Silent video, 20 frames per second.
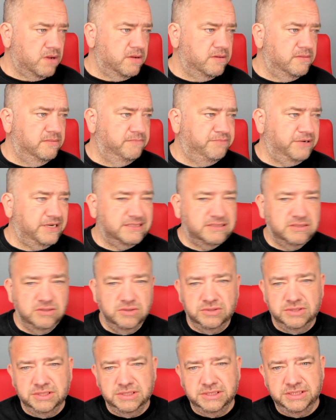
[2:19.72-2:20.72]

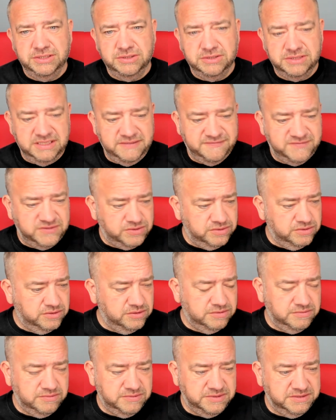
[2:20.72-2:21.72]
Barcelona, you know, they've
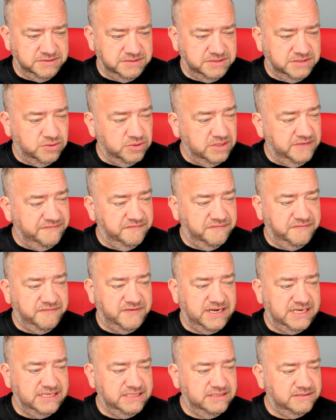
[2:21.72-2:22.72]
struggled. They couldn't even
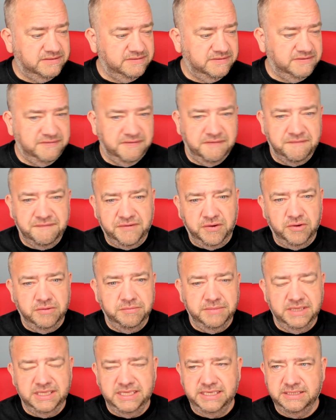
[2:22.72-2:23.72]
find a few
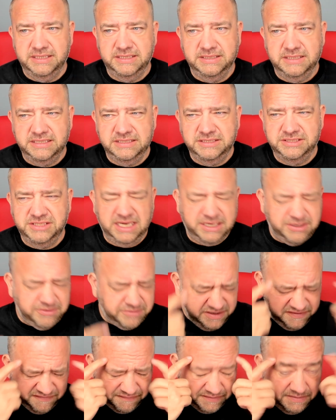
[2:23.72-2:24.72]
million in
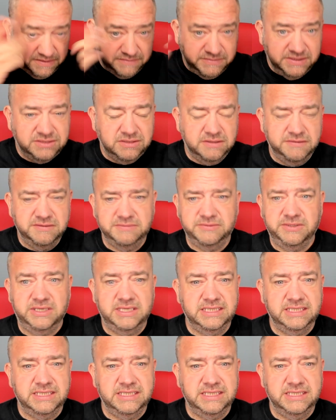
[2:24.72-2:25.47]
January, if my memory serves me right.